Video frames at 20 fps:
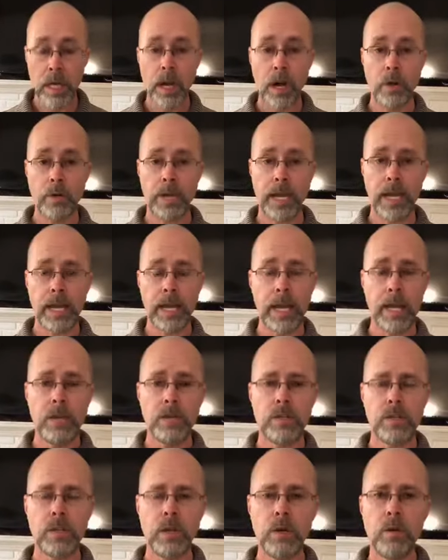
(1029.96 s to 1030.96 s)
Okay,
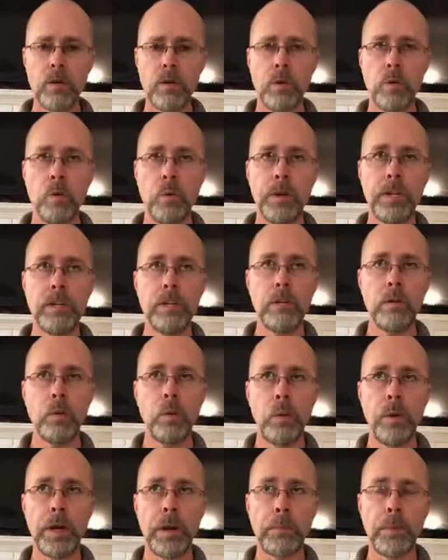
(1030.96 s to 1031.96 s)
so when, you,
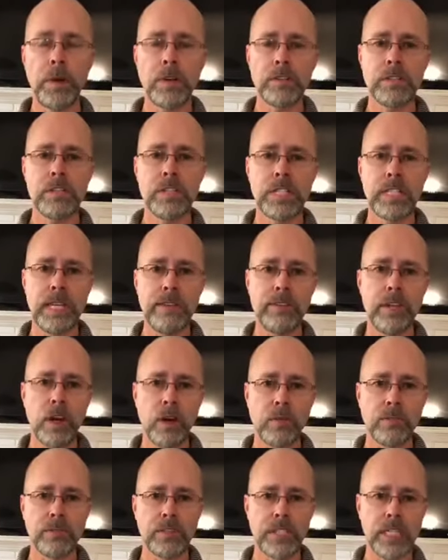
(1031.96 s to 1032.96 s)
when a person's given
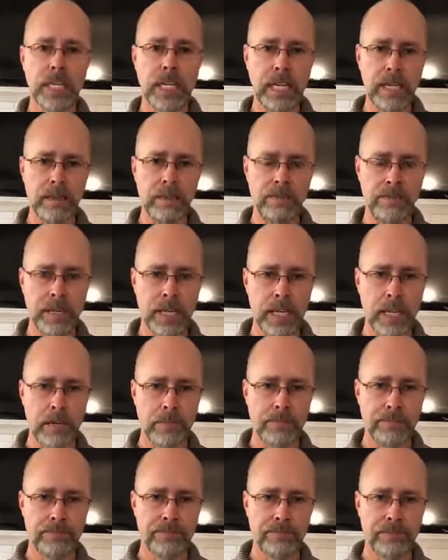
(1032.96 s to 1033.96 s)
over to envy,
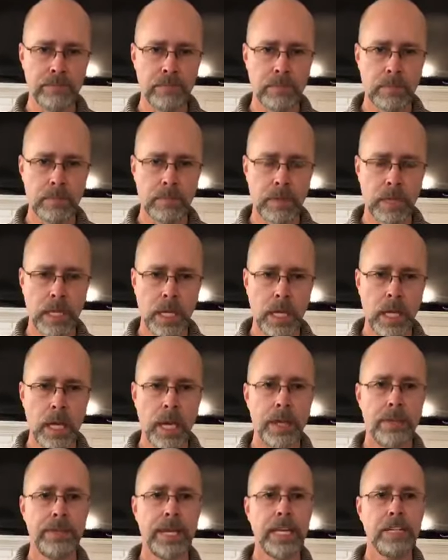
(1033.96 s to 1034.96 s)

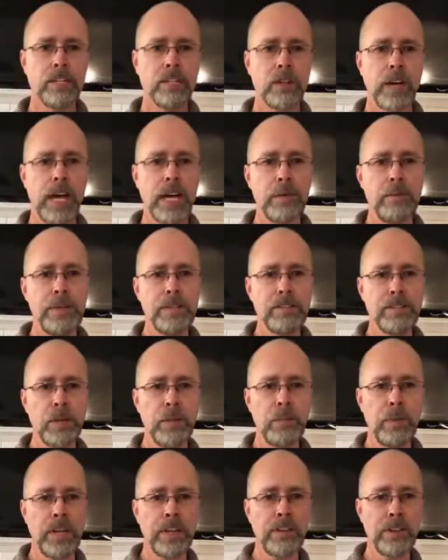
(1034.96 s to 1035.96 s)
they try to be
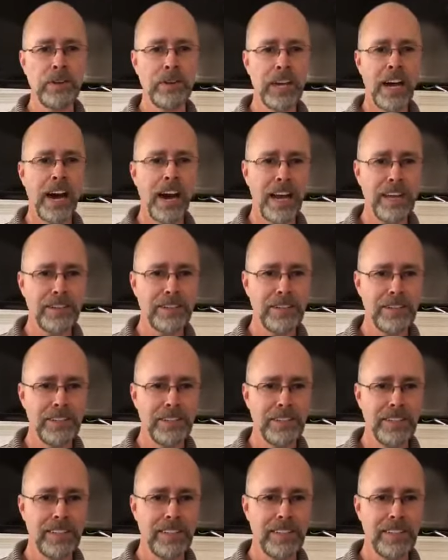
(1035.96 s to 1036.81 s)
somebody they're not.